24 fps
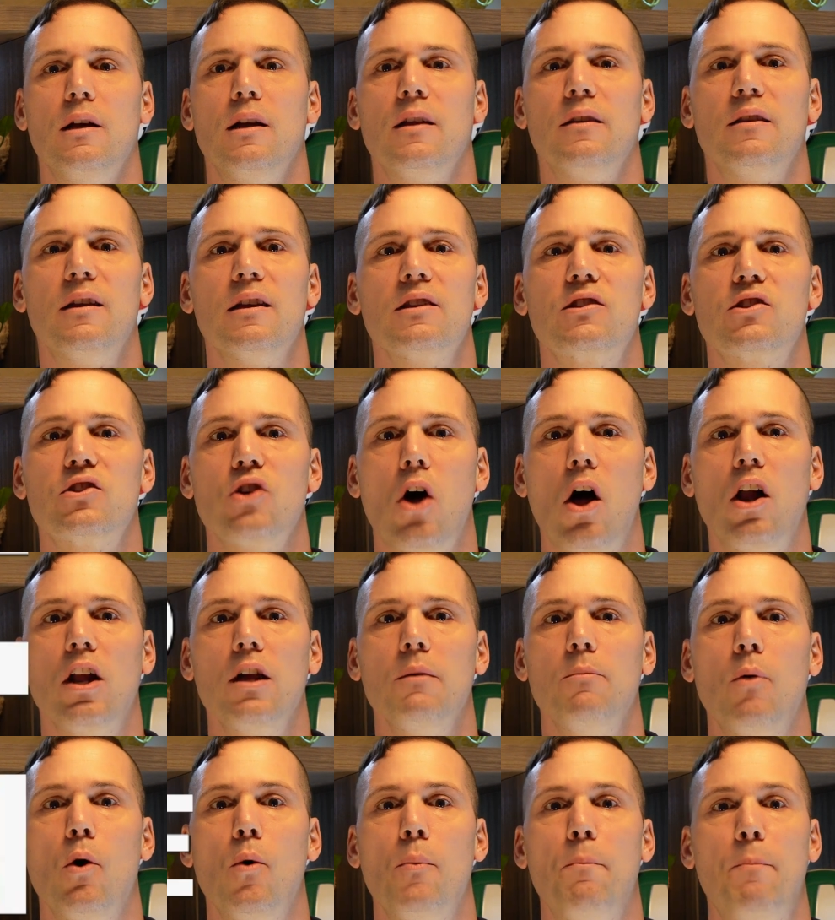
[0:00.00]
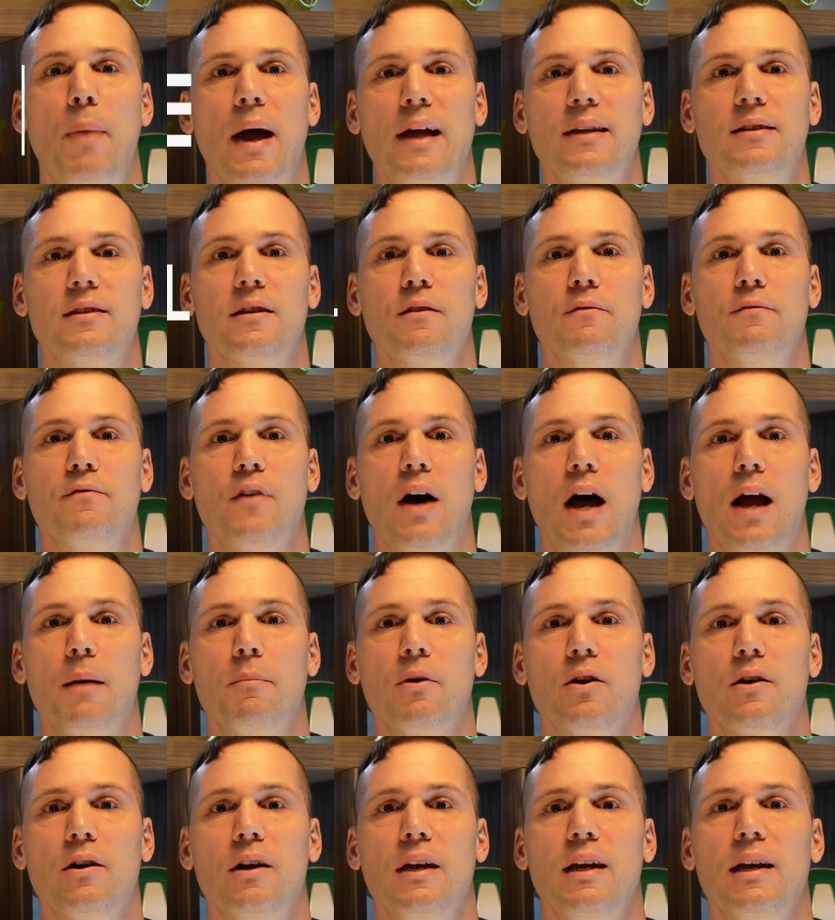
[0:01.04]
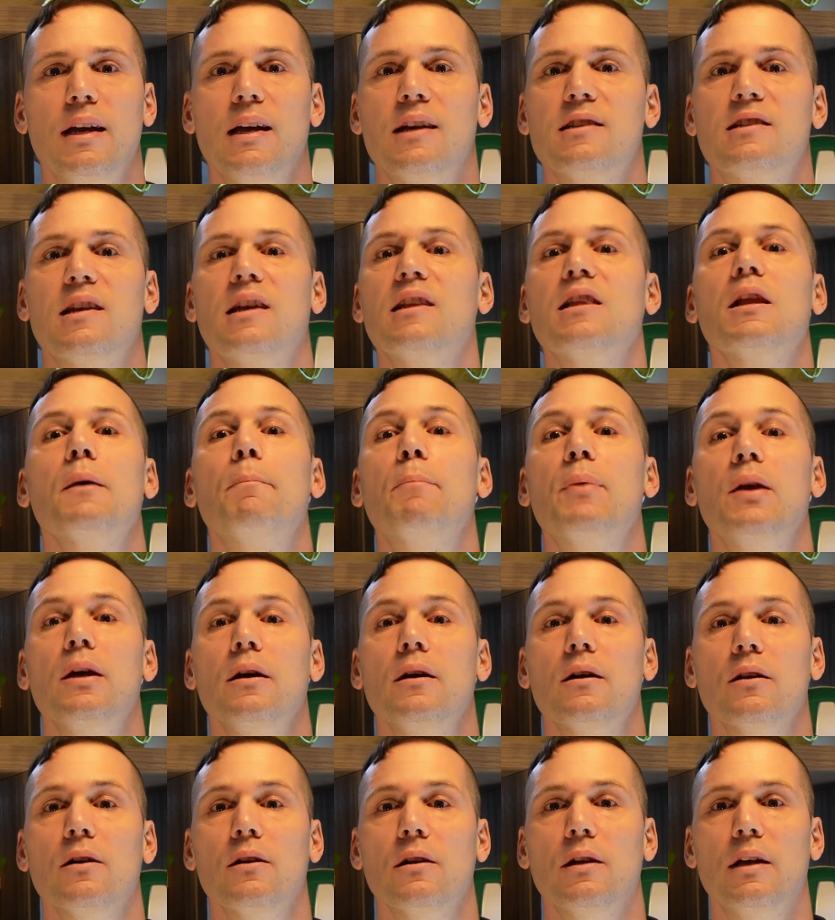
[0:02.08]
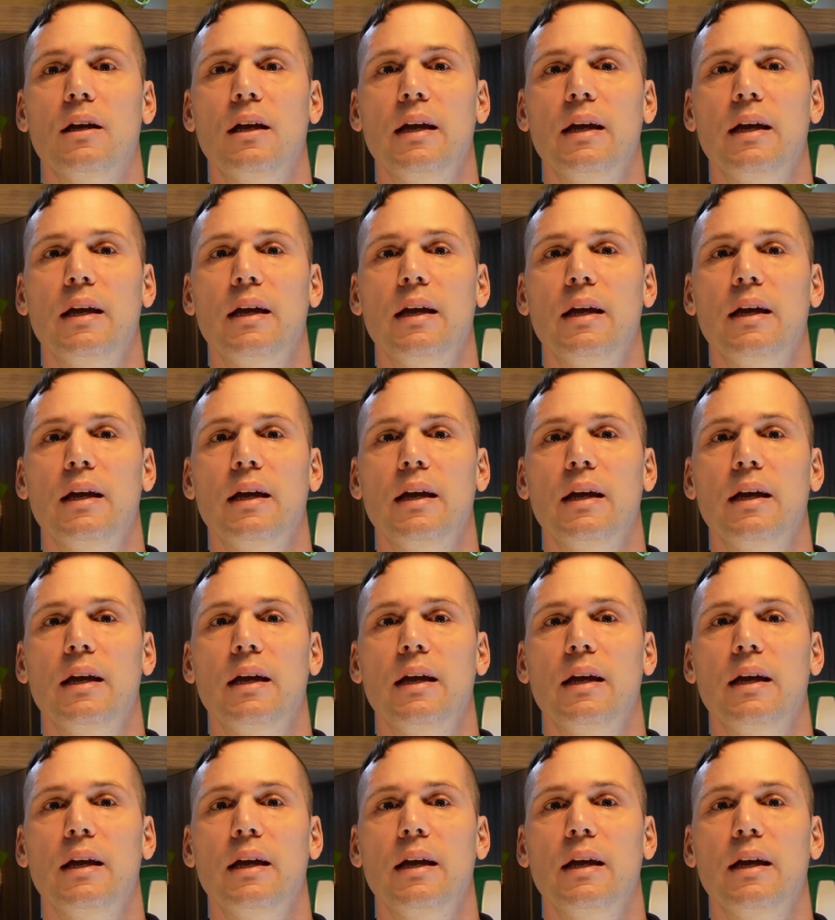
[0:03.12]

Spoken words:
This soluble pectin fiber is in the peel.